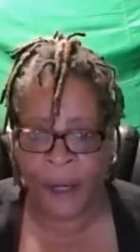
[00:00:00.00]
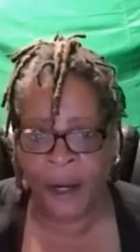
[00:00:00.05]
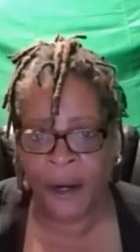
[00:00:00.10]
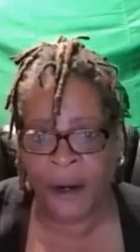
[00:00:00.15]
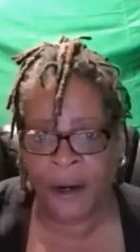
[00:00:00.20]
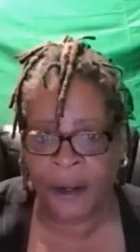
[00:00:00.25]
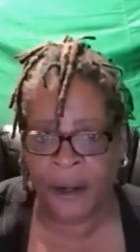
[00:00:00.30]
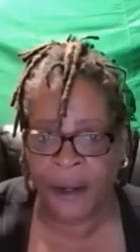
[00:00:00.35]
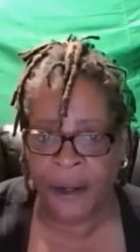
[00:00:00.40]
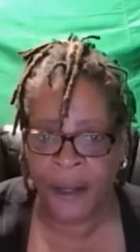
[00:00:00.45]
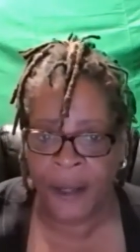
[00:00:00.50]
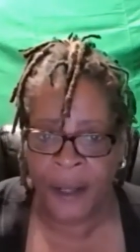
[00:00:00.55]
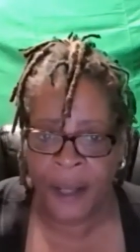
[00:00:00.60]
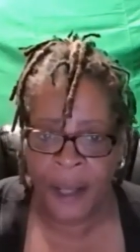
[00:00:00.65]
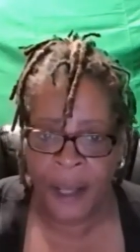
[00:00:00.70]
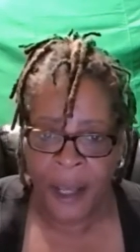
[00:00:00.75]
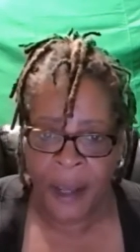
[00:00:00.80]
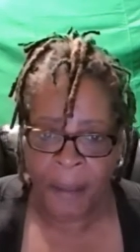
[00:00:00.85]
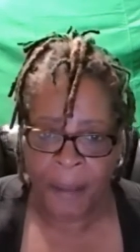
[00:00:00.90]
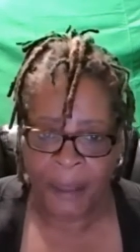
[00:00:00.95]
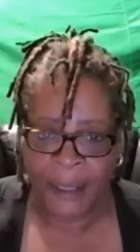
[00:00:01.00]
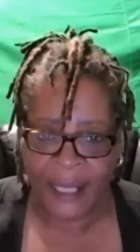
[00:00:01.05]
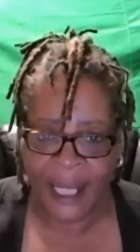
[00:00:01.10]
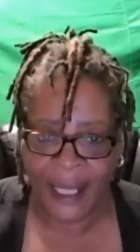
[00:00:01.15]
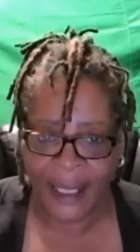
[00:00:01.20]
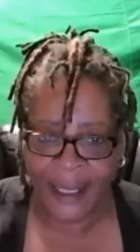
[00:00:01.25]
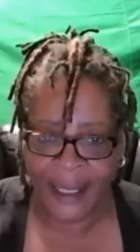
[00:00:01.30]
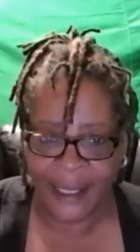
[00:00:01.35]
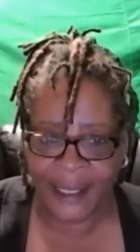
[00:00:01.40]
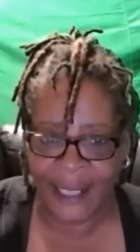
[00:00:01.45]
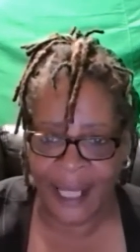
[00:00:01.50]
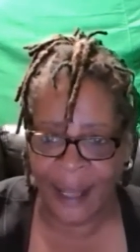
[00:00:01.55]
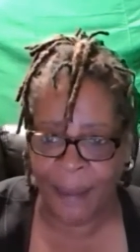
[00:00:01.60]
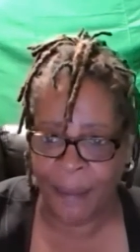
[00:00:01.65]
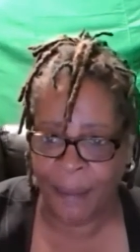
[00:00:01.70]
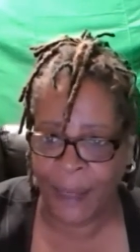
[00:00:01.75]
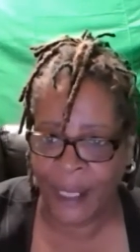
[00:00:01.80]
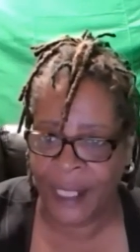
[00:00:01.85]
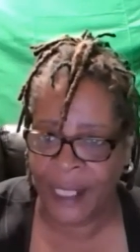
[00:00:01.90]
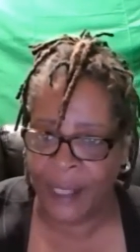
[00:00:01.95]
America, but that does
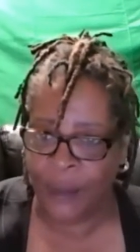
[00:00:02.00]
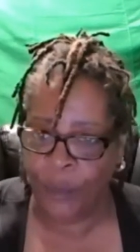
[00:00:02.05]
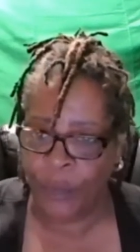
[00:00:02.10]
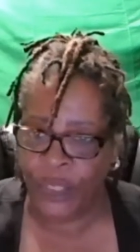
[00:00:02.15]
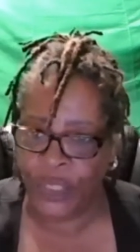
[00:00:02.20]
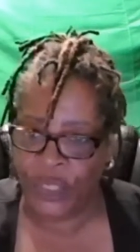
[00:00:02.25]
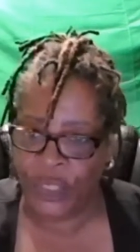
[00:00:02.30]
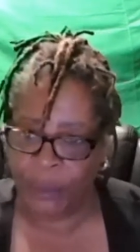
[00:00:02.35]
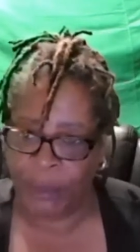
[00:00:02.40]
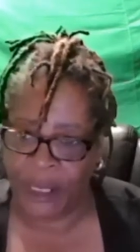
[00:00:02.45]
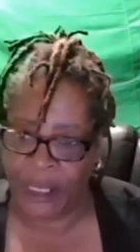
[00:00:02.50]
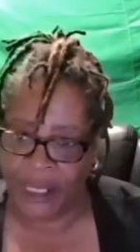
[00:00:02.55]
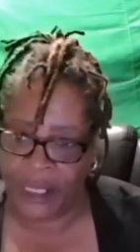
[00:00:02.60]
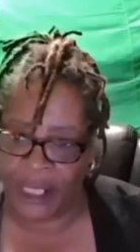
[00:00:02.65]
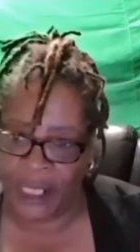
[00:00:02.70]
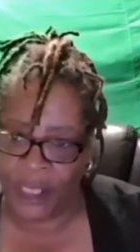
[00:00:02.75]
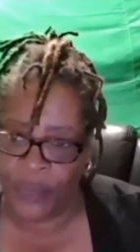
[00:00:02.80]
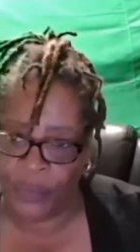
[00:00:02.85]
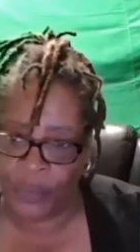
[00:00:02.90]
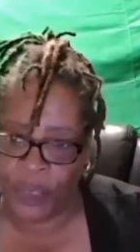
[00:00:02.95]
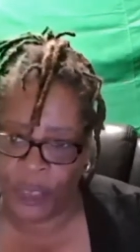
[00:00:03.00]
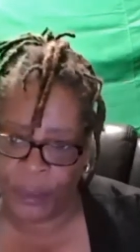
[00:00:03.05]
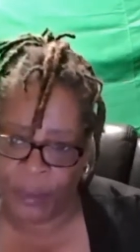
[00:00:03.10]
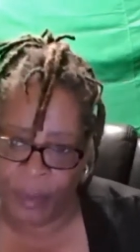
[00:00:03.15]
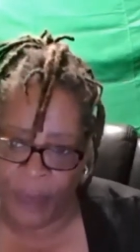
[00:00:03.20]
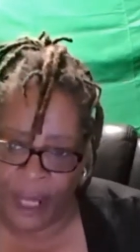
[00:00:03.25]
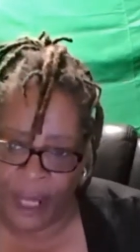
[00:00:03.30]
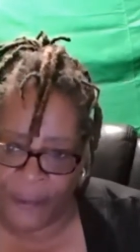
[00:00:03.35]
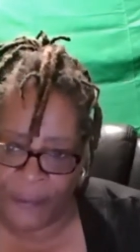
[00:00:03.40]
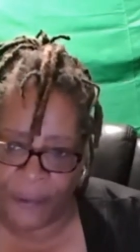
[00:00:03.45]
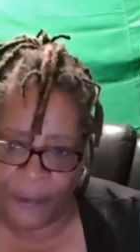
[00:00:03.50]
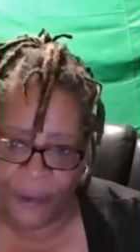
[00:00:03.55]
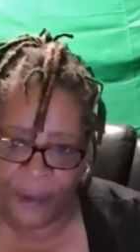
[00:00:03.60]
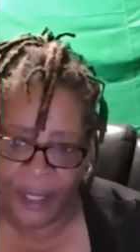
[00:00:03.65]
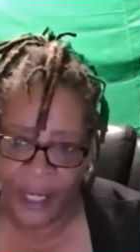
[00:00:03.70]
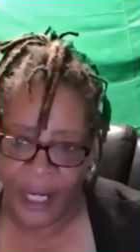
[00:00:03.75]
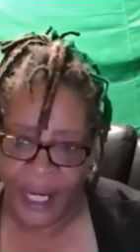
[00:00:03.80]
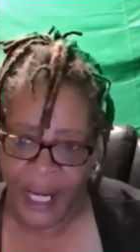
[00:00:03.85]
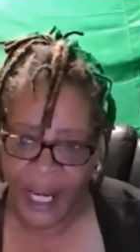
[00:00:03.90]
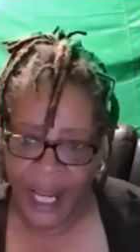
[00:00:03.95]
not mean we should be disrespectful.
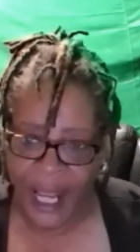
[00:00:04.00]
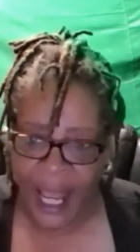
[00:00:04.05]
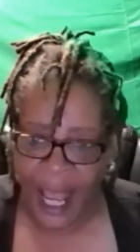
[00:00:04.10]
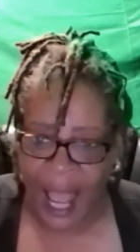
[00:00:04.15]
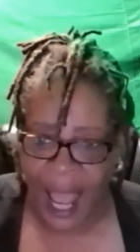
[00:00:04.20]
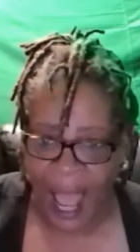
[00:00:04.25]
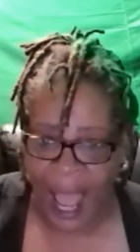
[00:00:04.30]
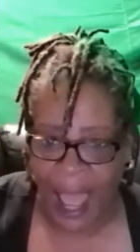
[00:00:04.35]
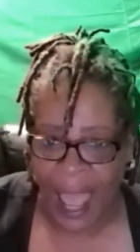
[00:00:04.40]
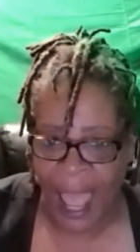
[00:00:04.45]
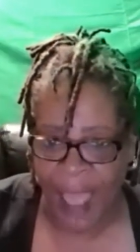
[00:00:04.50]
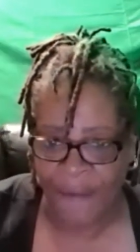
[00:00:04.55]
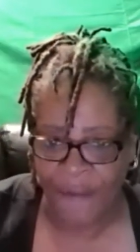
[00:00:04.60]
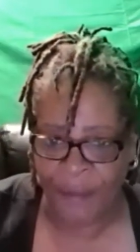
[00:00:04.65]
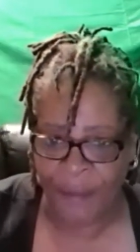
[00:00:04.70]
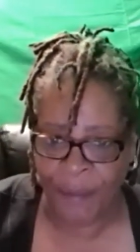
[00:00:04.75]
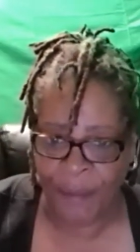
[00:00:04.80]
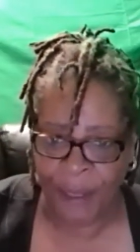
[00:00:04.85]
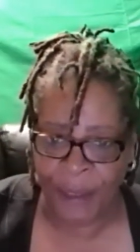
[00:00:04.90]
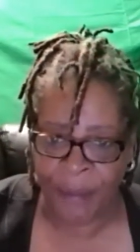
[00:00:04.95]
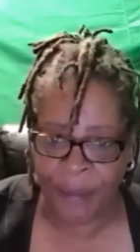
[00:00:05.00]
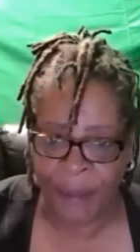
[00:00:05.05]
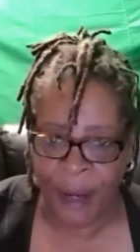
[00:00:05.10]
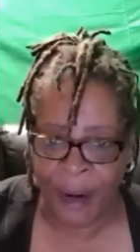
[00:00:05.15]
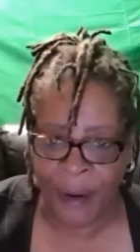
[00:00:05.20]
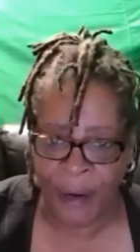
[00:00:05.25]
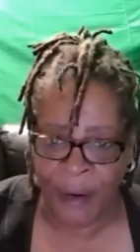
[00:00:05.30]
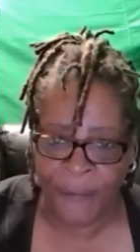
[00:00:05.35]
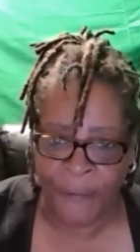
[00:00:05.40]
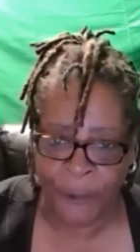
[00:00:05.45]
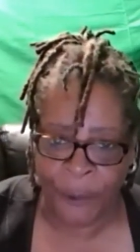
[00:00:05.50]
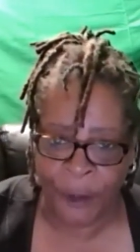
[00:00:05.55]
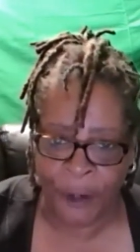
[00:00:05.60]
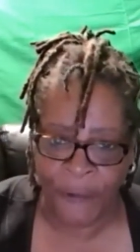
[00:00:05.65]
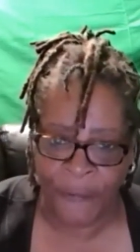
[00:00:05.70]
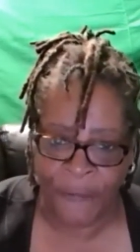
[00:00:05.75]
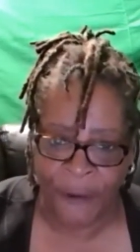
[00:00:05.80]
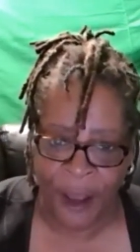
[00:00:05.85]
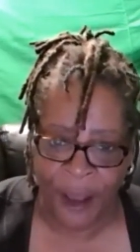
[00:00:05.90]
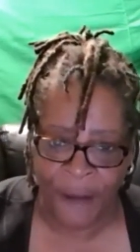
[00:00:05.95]
Having been married
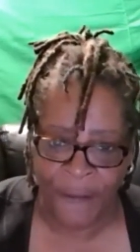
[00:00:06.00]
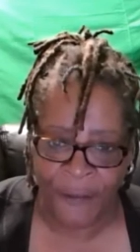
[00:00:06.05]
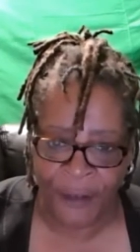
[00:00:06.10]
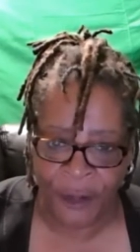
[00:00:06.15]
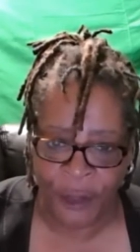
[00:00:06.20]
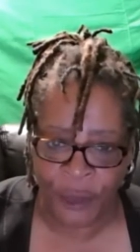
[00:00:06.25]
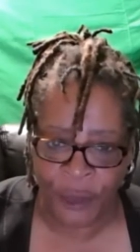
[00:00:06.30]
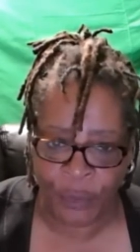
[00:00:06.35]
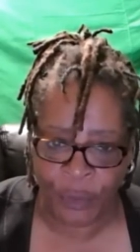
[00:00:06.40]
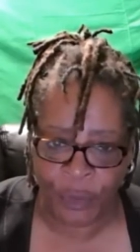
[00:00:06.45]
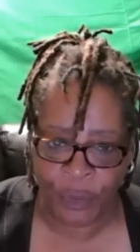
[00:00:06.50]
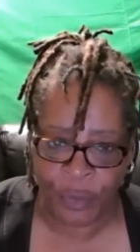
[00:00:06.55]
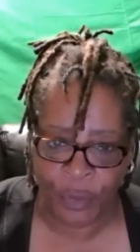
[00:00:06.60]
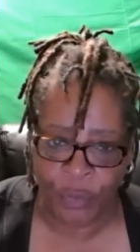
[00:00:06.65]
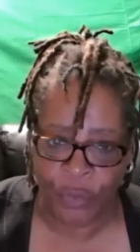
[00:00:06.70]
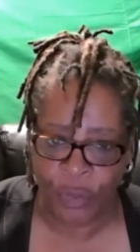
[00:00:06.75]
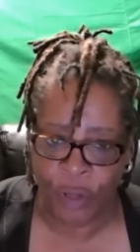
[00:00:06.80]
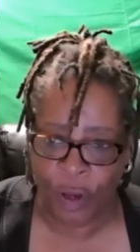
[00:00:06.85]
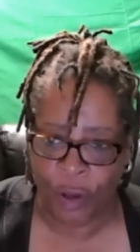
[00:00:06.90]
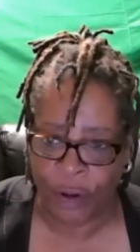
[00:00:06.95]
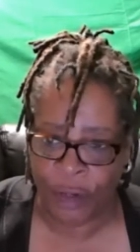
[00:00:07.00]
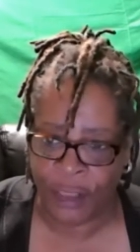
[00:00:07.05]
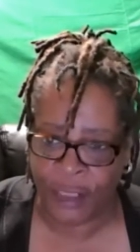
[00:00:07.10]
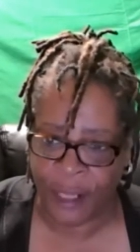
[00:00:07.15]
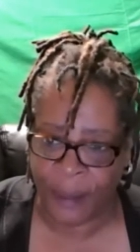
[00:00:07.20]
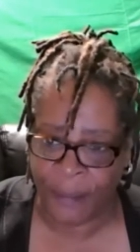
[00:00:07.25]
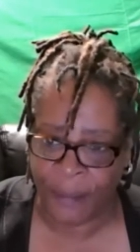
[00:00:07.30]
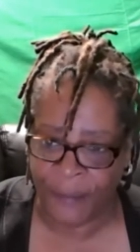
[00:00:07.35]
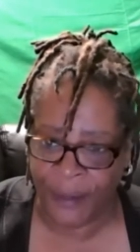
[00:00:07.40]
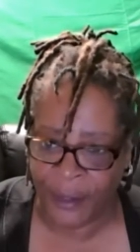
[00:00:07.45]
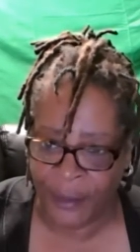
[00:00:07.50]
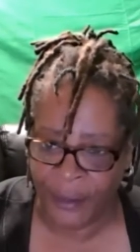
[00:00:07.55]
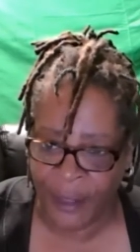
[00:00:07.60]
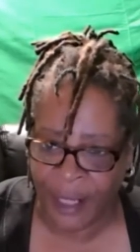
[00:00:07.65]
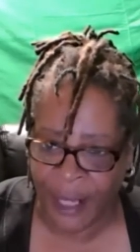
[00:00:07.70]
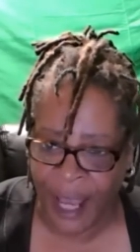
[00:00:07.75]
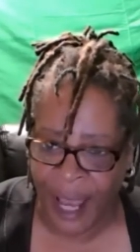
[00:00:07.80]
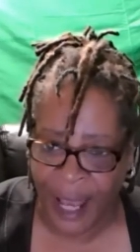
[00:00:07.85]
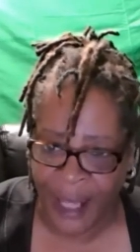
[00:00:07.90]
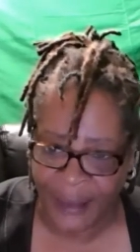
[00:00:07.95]
45 years with two daughters, I'm
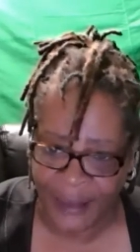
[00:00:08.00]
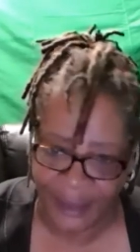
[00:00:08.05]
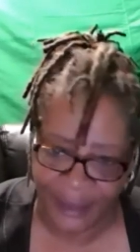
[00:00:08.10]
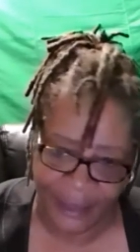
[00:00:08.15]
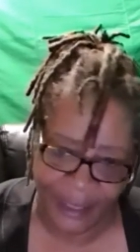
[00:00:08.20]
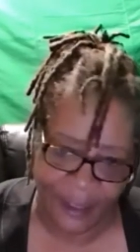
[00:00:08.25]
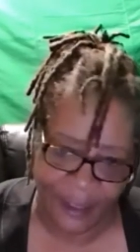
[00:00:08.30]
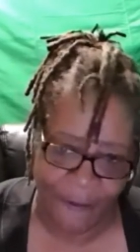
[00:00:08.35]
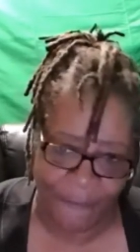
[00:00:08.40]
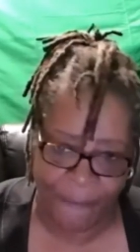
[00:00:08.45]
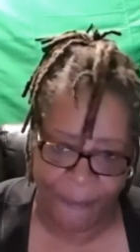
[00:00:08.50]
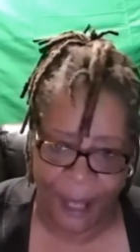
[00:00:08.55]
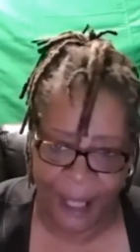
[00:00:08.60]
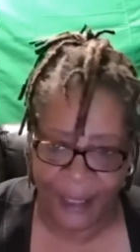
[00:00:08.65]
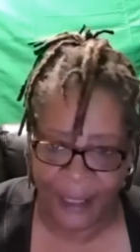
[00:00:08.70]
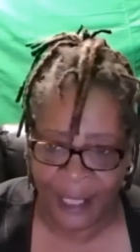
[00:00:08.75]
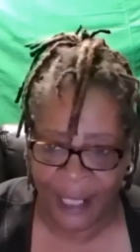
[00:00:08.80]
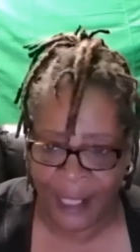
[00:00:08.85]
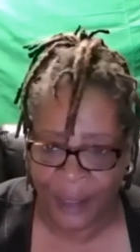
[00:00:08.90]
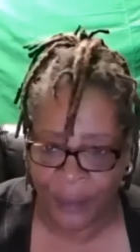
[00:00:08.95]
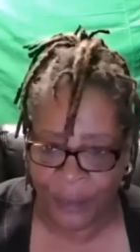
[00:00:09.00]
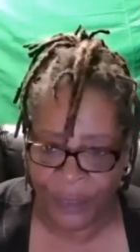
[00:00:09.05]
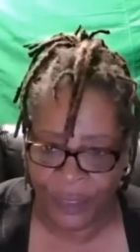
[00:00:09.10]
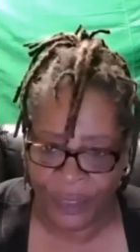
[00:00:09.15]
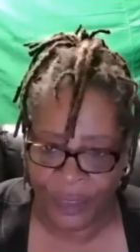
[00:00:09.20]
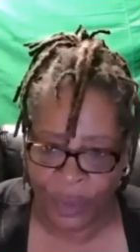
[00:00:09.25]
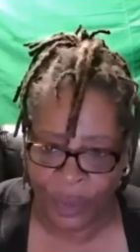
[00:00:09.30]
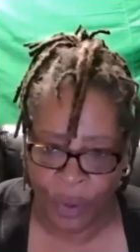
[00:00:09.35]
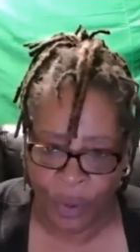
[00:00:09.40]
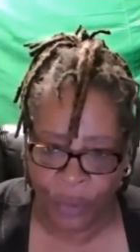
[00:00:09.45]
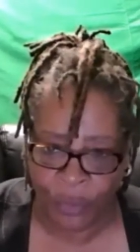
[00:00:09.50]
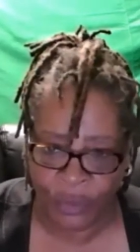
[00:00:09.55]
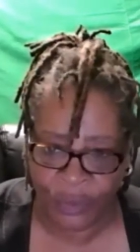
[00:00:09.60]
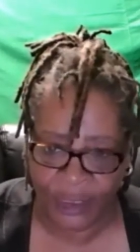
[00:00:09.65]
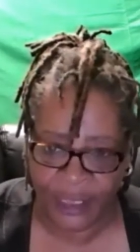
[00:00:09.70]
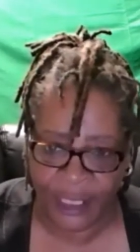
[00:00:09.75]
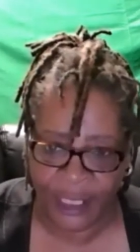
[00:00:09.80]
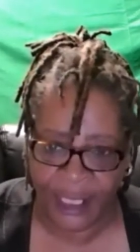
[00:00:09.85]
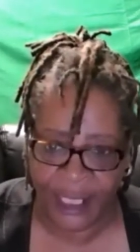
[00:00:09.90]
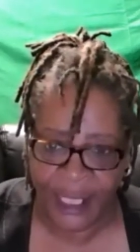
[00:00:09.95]
very cognizant of my language, Yoho
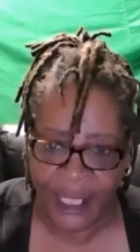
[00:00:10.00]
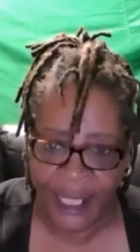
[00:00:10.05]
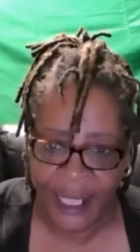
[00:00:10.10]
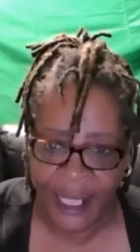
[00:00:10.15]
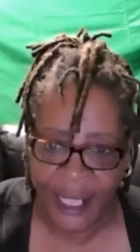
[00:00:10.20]
said,